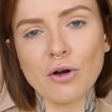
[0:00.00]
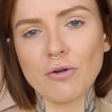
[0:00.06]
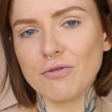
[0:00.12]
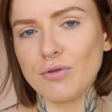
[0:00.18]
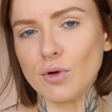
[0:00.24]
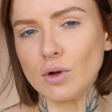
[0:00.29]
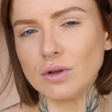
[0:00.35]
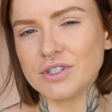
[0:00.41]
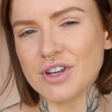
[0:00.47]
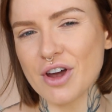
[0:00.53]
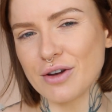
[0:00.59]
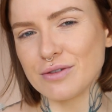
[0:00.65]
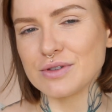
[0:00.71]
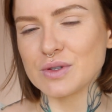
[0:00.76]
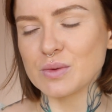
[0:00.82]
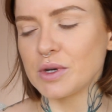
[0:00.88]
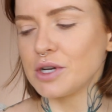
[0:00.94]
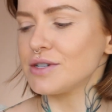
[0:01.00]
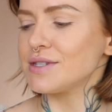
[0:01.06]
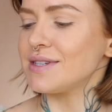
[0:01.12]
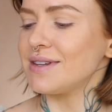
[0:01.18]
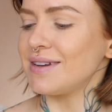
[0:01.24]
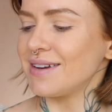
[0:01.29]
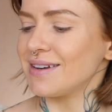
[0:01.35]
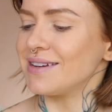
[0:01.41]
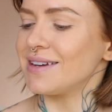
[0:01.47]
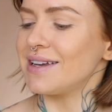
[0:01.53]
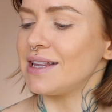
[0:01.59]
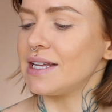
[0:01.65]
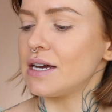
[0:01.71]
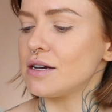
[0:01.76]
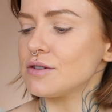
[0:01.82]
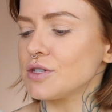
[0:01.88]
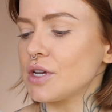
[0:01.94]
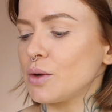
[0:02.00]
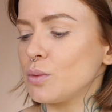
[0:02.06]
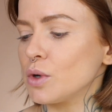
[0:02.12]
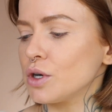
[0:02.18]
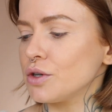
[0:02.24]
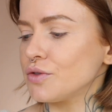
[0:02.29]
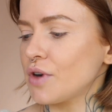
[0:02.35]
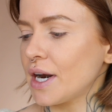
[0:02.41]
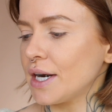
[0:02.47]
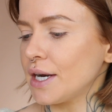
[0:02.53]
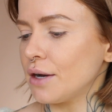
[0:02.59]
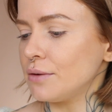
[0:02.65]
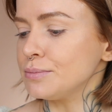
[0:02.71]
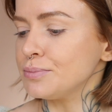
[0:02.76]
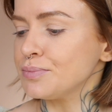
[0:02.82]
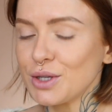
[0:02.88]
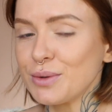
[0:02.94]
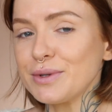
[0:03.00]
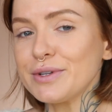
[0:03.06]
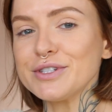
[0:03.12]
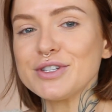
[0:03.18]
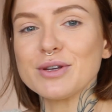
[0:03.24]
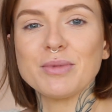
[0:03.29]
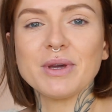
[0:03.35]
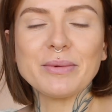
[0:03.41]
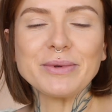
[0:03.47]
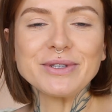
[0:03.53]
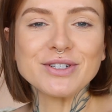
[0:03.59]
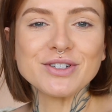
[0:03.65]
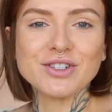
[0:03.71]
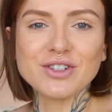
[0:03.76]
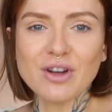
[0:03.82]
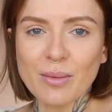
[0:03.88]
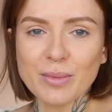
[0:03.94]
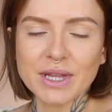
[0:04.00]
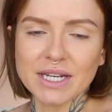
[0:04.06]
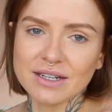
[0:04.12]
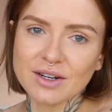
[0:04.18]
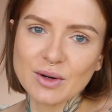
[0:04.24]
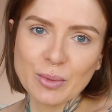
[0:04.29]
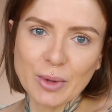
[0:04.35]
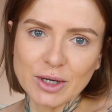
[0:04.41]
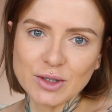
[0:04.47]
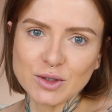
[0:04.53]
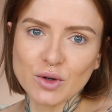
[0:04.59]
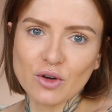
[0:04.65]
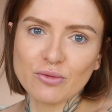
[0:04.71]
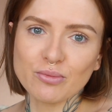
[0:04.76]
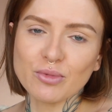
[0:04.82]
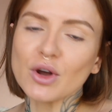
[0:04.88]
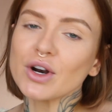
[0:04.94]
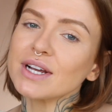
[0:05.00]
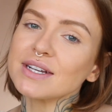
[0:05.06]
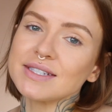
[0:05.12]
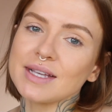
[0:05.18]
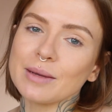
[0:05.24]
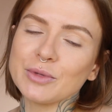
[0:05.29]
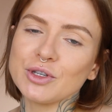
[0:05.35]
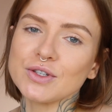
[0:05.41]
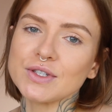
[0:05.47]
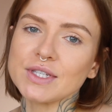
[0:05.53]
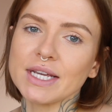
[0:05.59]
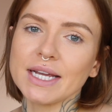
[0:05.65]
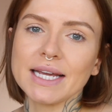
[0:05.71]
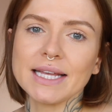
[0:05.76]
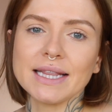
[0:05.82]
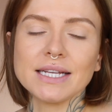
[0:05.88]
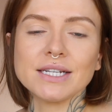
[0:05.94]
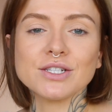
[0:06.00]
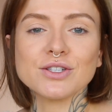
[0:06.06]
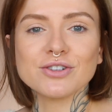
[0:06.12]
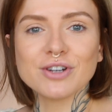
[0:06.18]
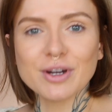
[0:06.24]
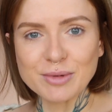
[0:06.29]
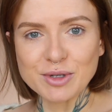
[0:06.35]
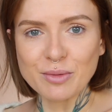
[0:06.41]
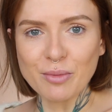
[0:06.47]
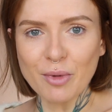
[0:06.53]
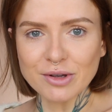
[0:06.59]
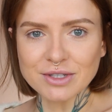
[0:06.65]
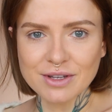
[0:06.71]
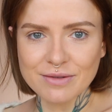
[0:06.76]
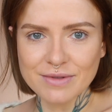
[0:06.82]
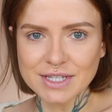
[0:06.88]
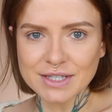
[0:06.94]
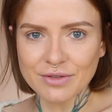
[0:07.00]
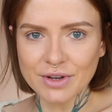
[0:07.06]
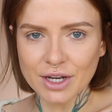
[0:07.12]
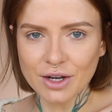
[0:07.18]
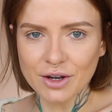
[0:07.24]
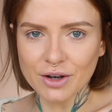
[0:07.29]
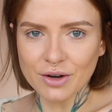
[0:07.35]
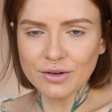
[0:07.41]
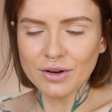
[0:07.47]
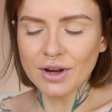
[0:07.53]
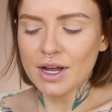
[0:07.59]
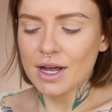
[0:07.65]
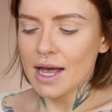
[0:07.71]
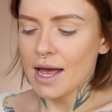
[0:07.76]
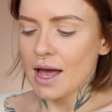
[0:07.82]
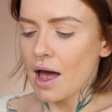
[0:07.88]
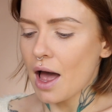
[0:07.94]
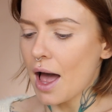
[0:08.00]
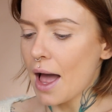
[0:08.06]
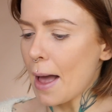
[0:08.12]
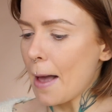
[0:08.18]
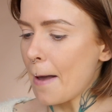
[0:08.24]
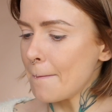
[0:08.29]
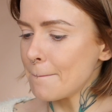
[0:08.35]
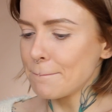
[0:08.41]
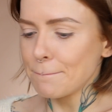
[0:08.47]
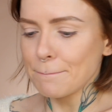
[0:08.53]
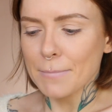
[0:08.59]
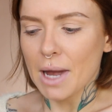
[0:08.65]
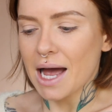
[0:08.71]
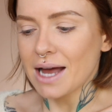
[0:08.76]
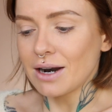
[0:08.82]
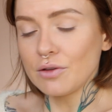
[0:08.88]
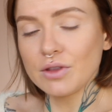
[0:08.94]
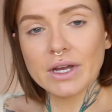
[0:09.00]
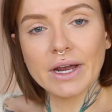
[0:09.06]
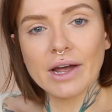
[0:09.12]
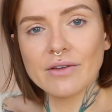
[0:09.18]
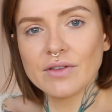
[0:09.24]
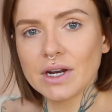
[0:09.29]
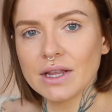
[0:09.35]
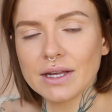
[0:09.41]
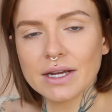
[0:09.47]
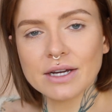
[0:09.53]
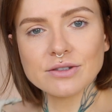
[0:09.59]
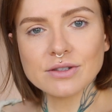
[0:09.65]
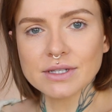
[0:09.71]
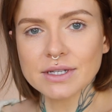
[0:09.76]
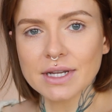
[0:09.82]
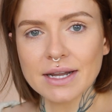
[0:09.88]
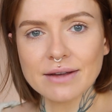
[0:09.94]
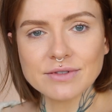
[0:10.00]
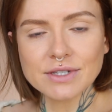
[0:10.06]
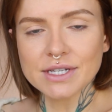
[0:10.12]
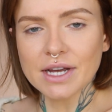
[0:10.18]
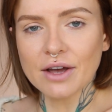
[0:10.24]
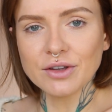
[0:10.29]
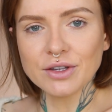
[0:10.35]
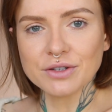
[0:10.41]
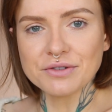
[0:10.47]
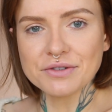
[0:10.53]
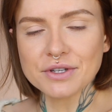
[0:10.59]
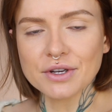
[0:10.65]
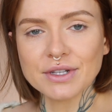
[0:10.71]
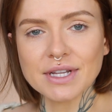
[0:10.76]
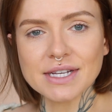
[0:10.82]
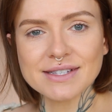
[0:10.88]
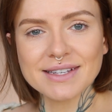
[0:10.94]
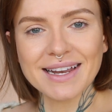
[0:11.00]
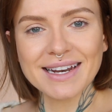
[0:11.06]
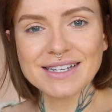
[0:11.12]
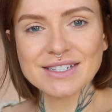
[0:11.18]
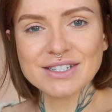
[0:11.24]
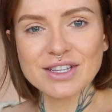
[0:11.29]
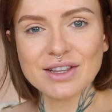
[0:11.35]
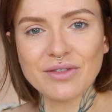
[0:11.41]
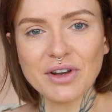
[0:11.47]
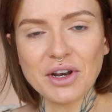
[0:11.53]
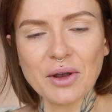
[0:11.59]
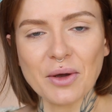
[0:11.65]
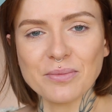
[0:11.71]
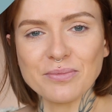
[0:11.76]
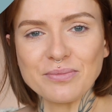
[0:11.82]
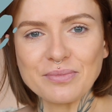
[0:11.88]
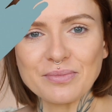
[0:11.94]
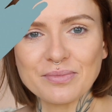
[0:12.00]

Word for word: full tones we are seeing in the outside world right now. You will also be able to shop the little bundle of products I'm using in the description box of this video. Um, I don't think I have anything else left to tell you, so let's get into the video.